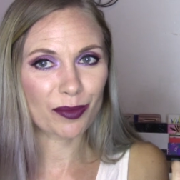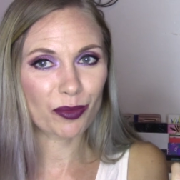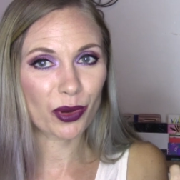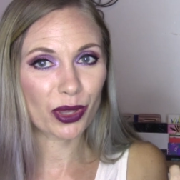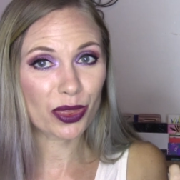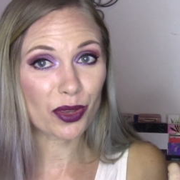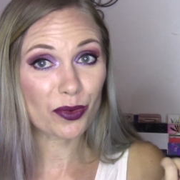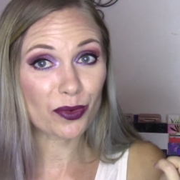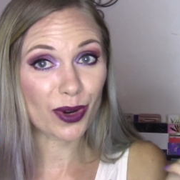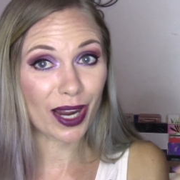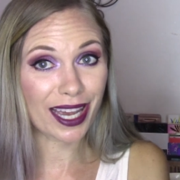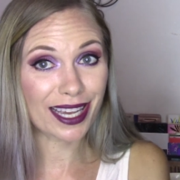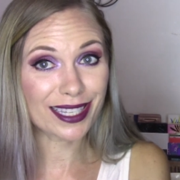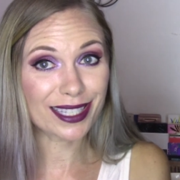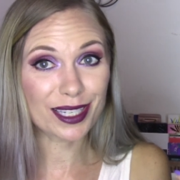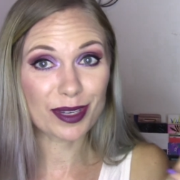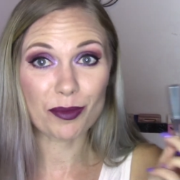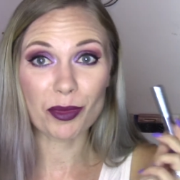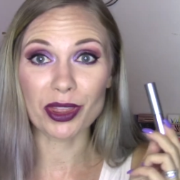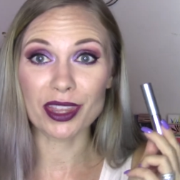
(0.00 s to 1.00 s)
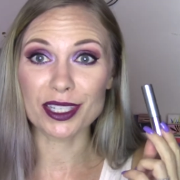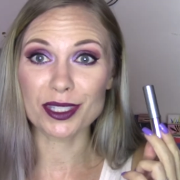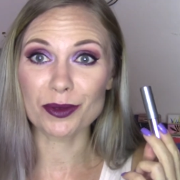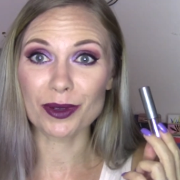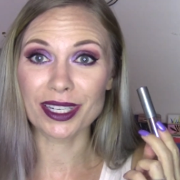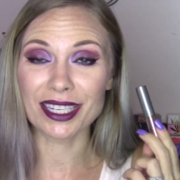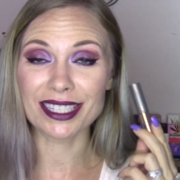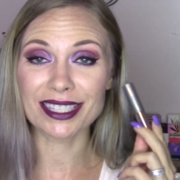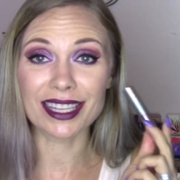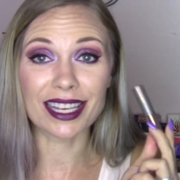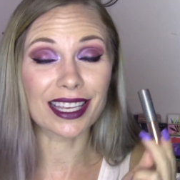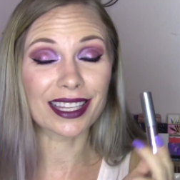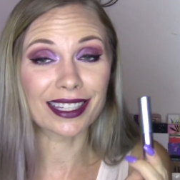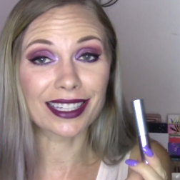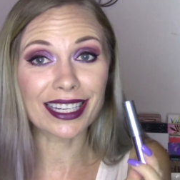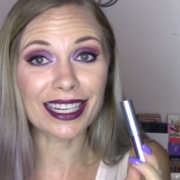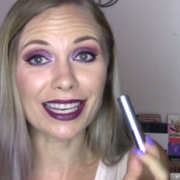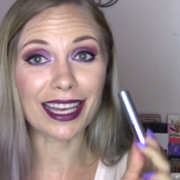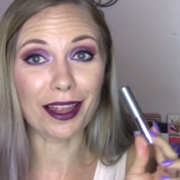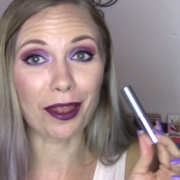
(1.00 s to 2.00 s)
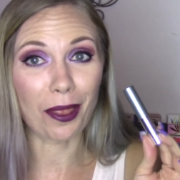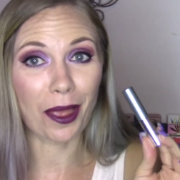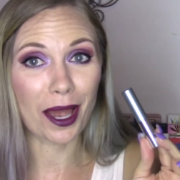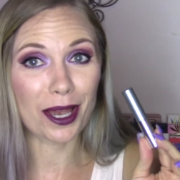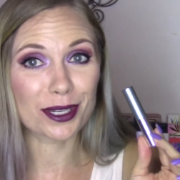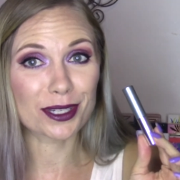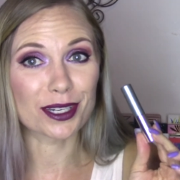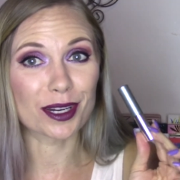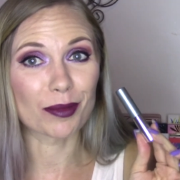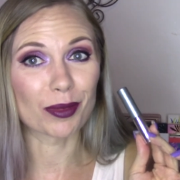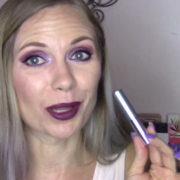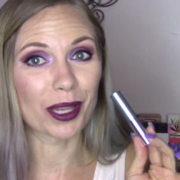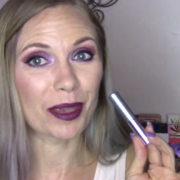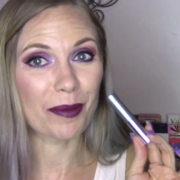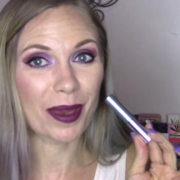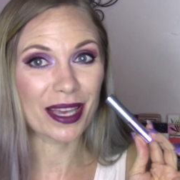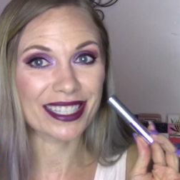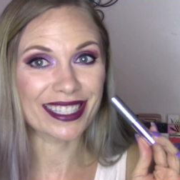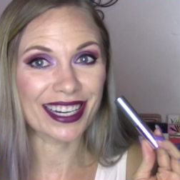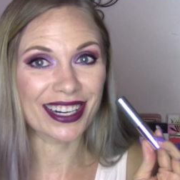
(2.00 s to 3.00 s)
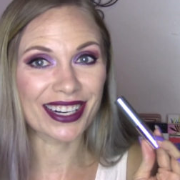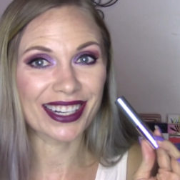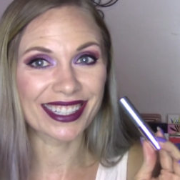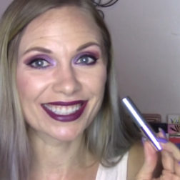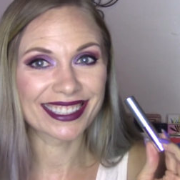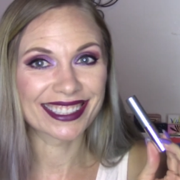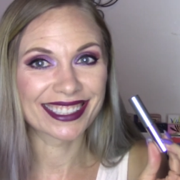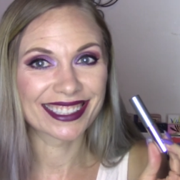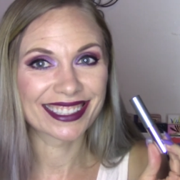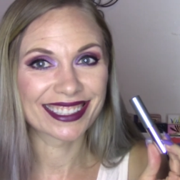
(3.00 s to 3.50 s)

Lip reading: up with the rest. But this one is the Clinique Lash Doubling Mascara.